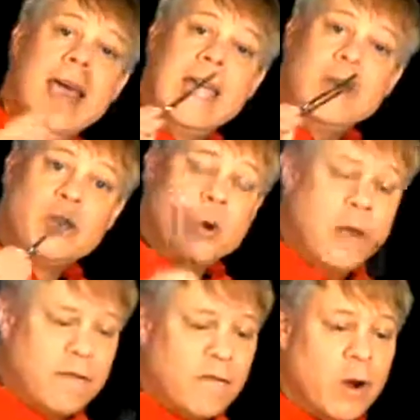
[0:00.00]
a
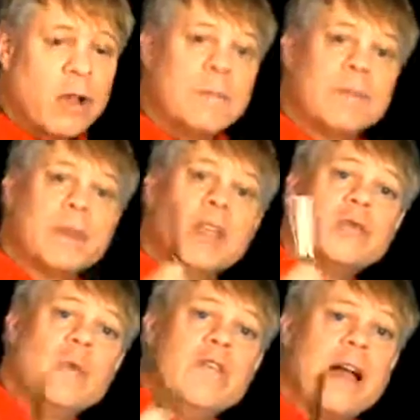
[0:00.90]
tuning fork.
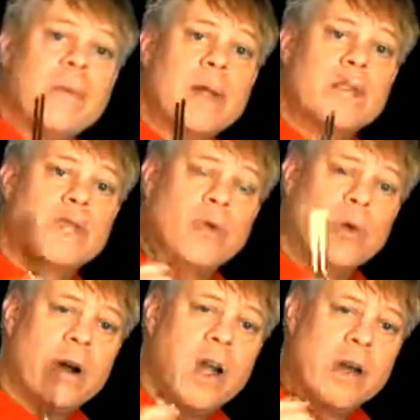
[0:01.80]
This one vibrates
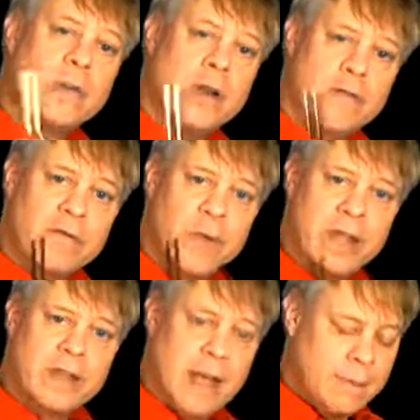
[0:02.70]

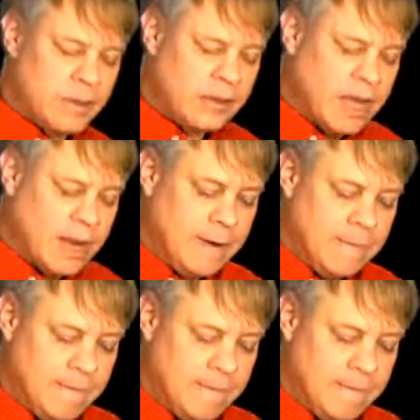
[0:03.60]
440 times a second.